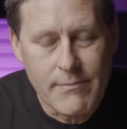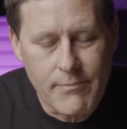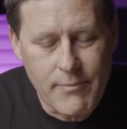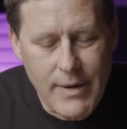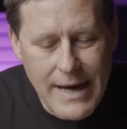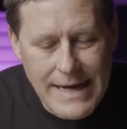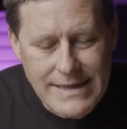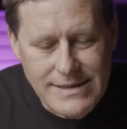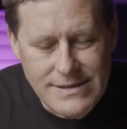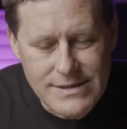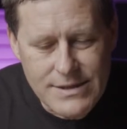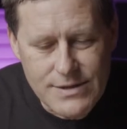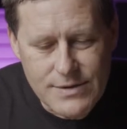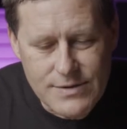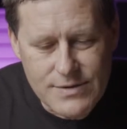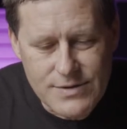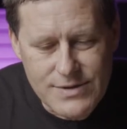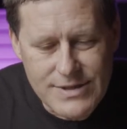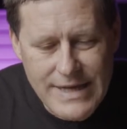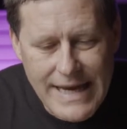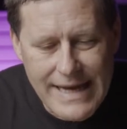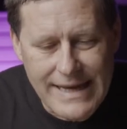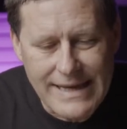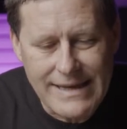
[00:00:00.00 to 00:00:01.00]
back to
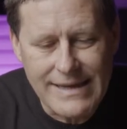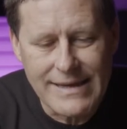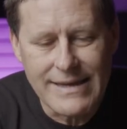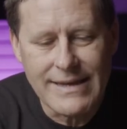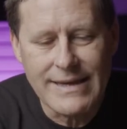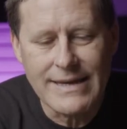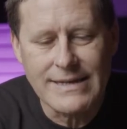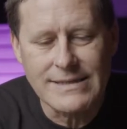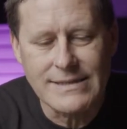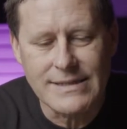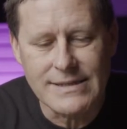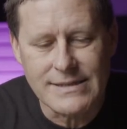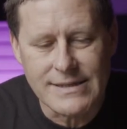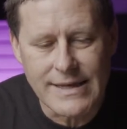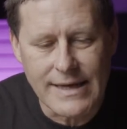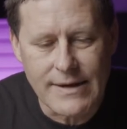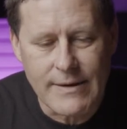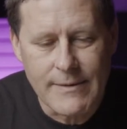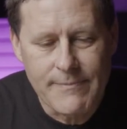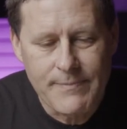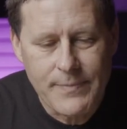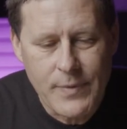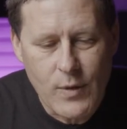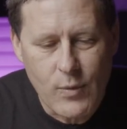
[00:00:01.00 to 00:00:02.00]
Zacchaeus, is like